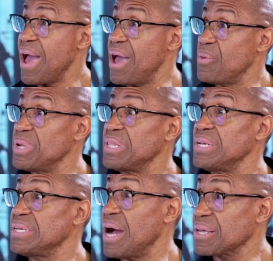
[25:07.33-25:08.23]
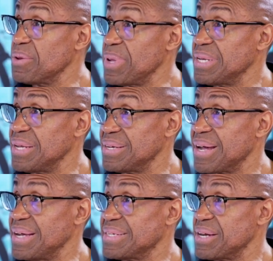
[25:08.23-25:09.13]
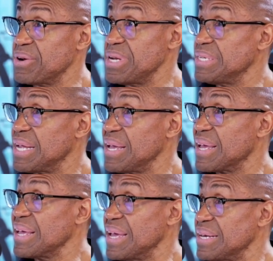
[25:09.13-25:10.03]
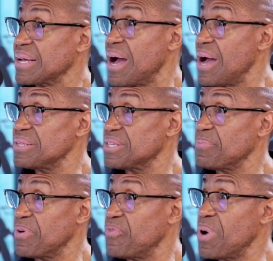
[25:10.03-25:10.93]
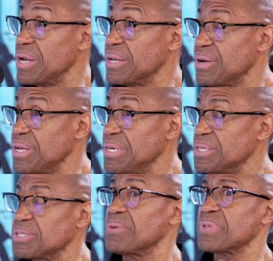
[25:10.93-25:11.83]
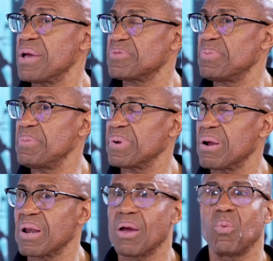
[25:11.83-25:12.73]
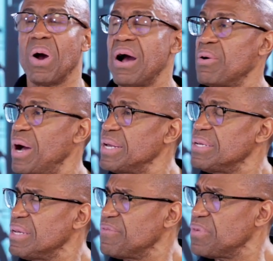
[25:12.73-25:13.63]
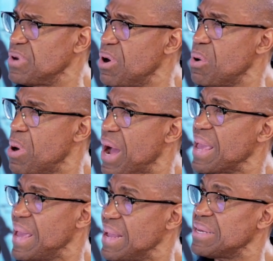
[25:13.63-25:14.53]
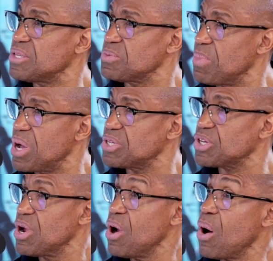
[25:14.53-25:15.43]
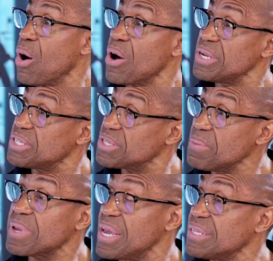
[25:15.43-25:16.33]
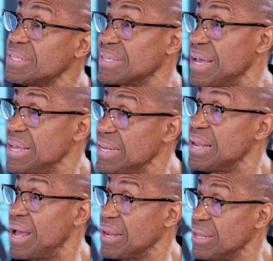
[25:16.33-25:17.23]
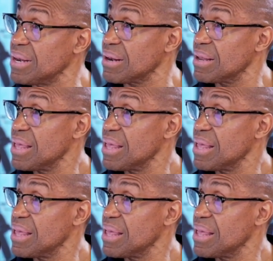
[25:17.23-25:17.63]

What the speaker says: And when they document their dietary intake and get a concept of what they're eating, sometimes people are like, wow, I didn't even know I ate as much, or in some cases, I eat that little.